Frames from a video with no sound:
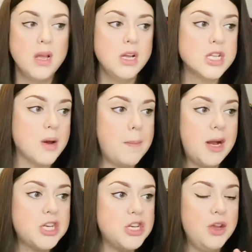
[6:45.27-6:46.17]
So
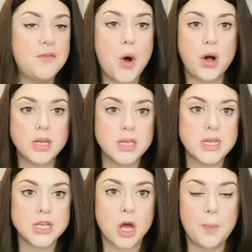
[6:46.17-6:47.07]
imagine you've ordered
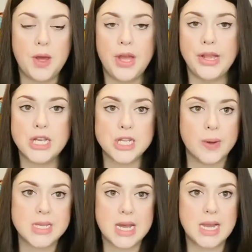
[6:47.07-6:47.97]
this topper, you're so
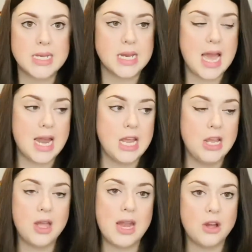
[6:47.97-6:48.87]
excited to get it,
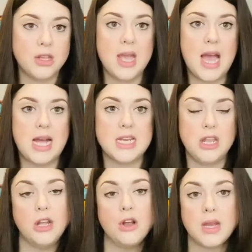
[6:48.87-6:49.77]
you get it on your head
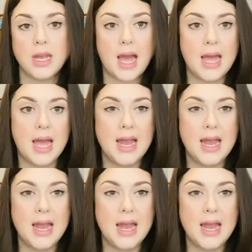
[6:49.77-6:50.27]
and you're looking at it.